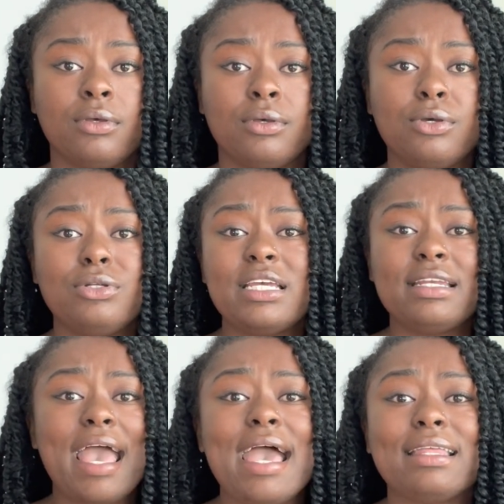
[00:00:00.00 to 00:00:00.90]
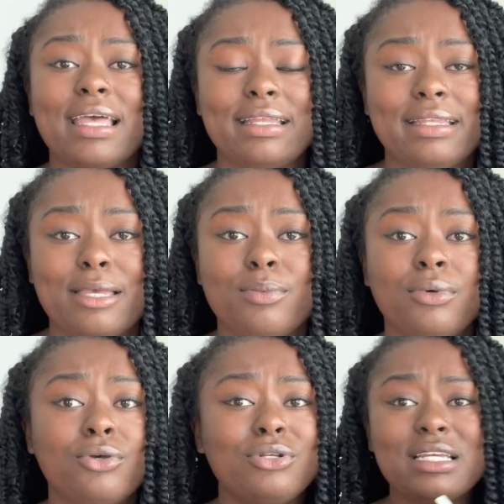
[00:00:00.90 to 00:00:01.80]
who didn't act like them,
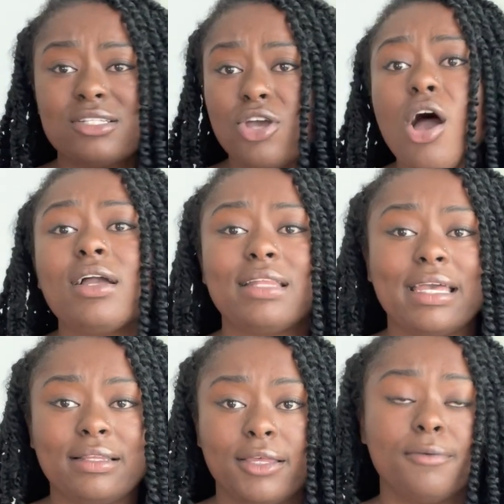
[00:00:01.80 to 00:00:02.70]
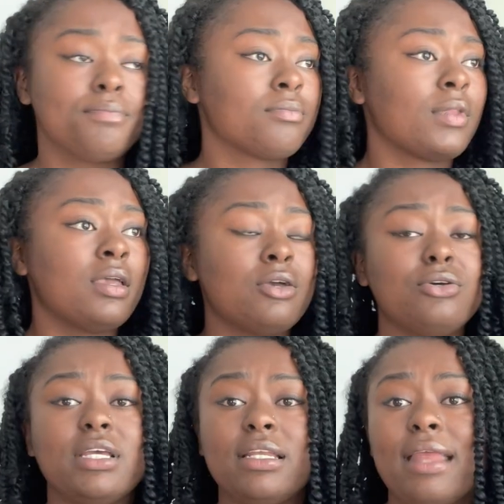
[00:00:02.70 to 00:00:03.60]
who didn't talk like them,
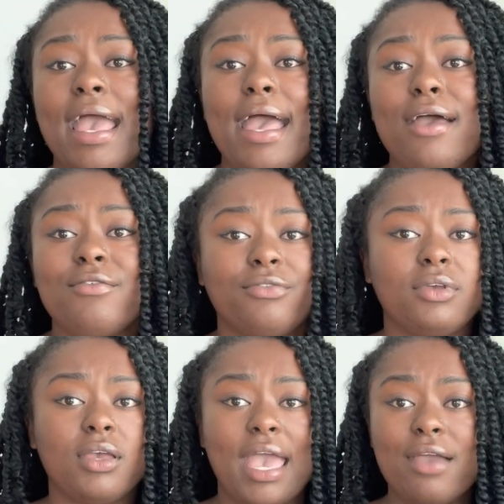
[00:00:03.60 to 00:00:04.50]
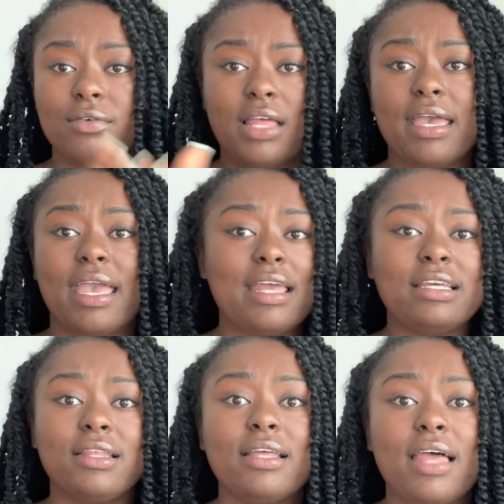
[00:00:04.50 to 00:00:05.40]
who didn't have like
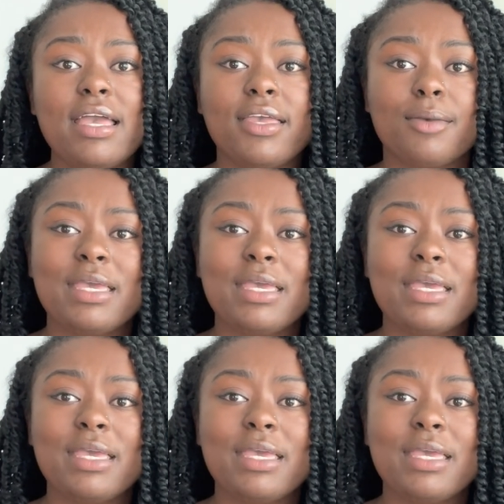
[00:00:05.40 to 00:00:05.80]
anything like him.